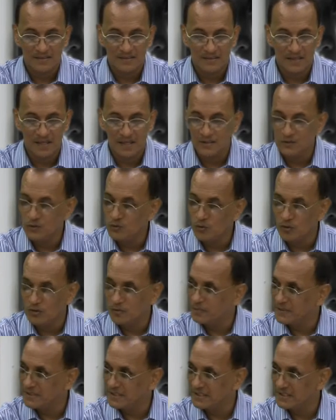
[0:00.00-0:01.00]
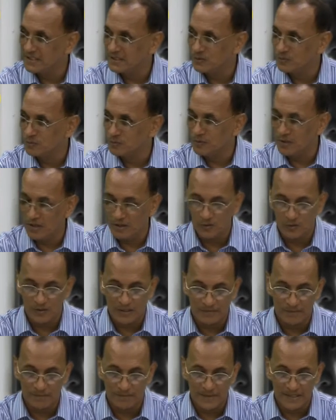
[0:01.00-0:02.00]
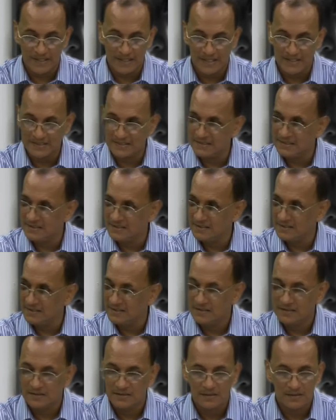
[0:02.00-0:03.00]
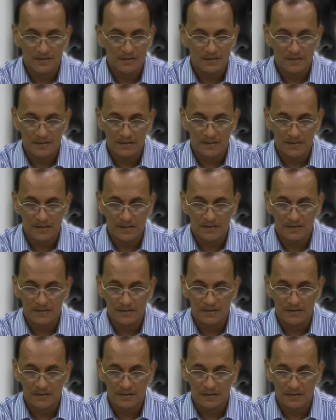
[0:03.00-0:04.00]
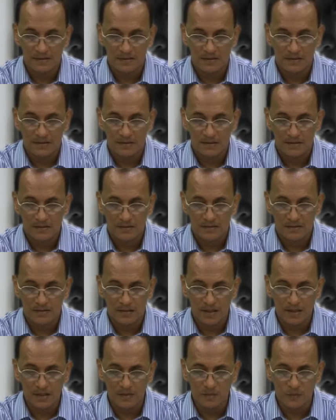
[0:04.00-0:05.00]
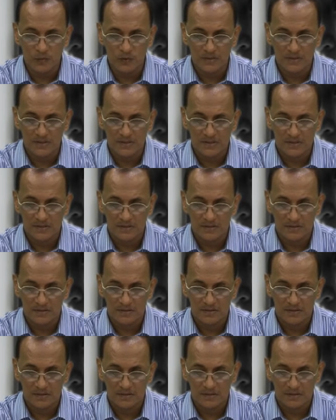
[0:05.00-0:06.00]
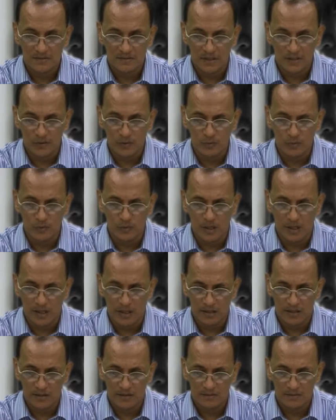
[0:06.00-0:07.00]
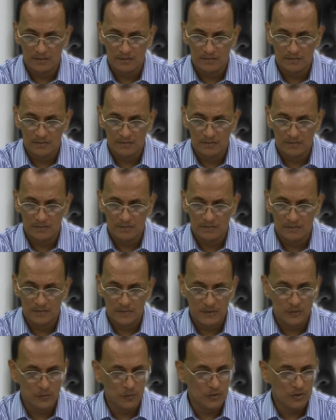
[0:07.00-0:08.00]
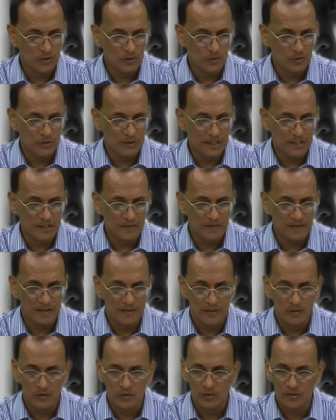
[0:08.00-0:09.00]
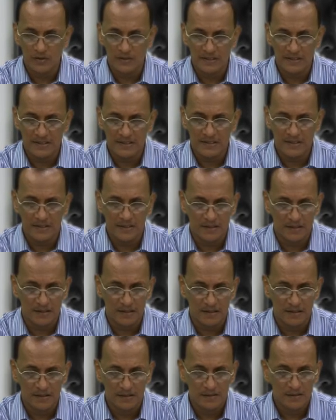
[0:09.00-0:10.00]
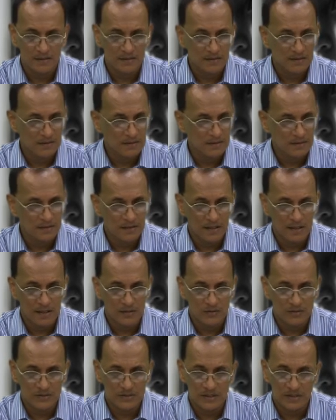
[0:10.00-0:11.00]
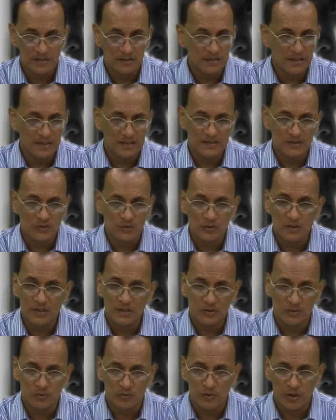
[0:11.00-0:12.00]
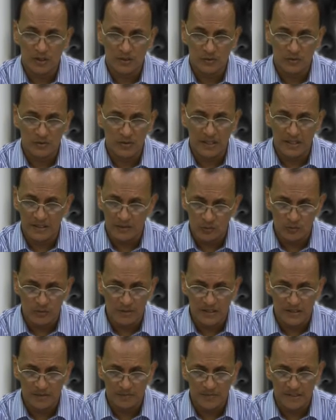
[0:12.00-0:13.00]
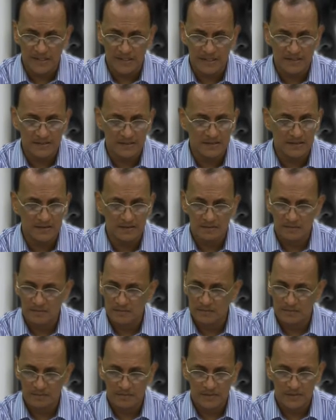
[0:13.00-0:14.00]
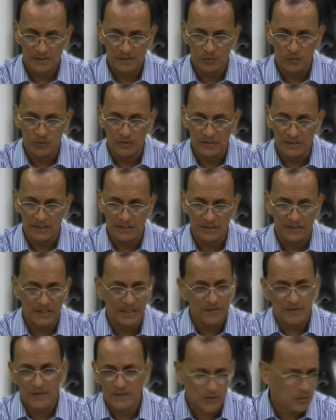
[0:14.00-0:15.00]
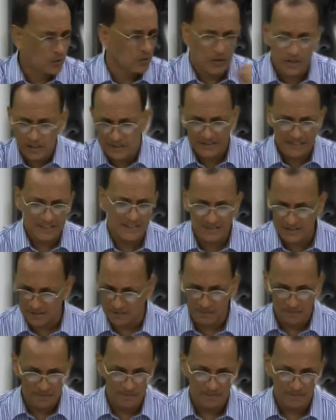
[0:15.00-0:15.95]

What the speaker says: And you don't bring kitumbua, you keep mandazi. He says, Karim wants kitumbua. He won't look anywhere, no greeting, nothing. And you say, there is no kitumbua today, you eat mandazi. He won't eat. He will throw a tantrum.